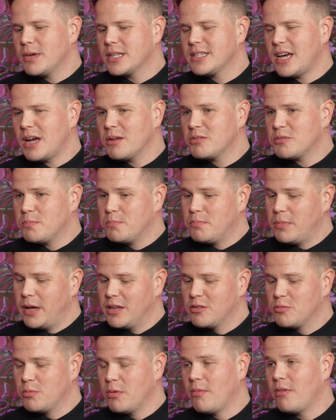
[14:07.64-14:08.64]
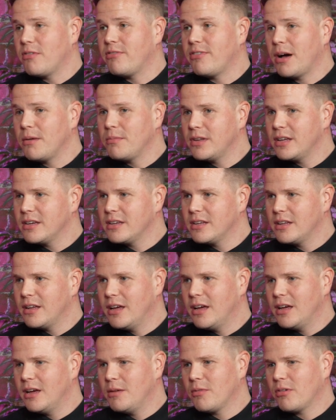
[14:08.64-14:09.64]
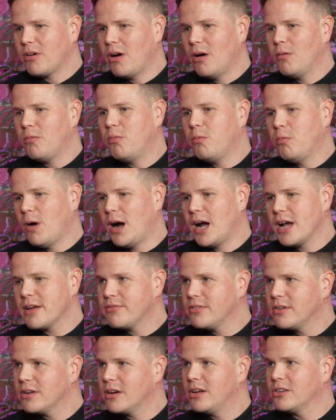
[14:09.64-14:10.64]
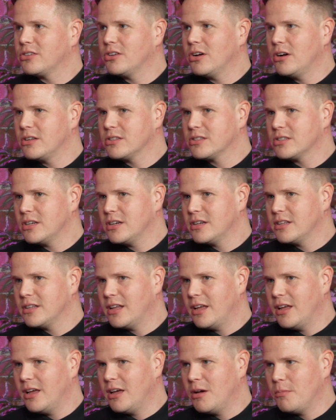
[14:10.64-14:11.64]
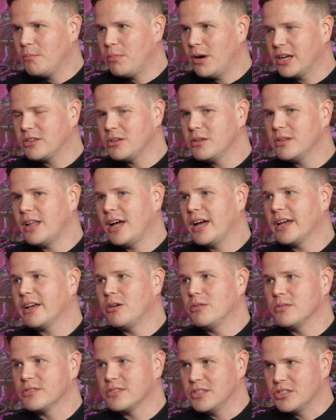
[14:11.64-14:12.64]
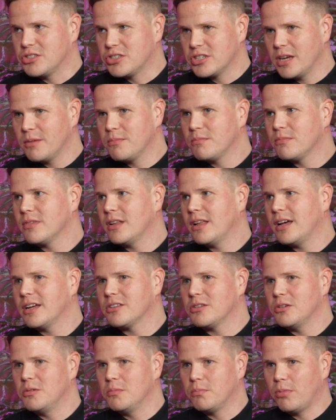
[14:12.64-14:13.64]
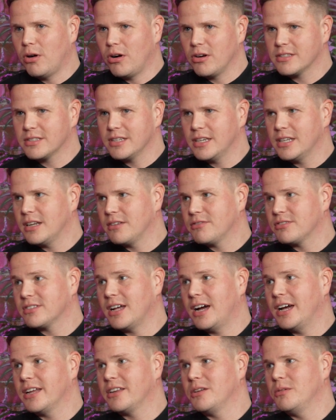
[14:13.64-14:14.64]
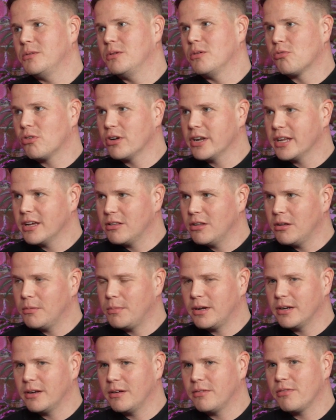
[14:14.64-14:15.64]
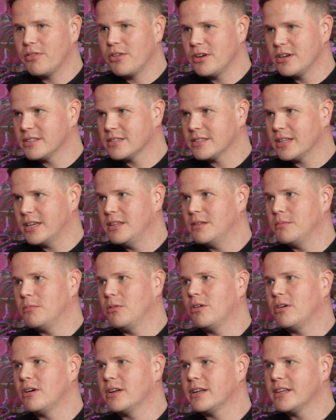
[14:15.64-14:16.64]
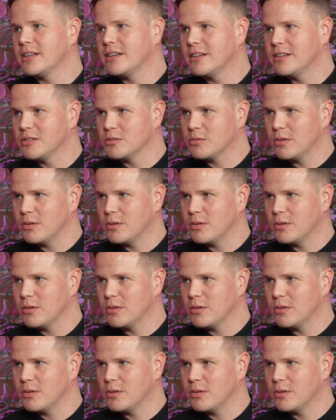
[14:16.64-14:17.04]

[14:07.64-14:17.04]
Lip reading: time is with my family. I've got a wife and I've got a daughter. But I do like going to the gym, like doing boxing. I've started doing a running club on a Thursday in the morning as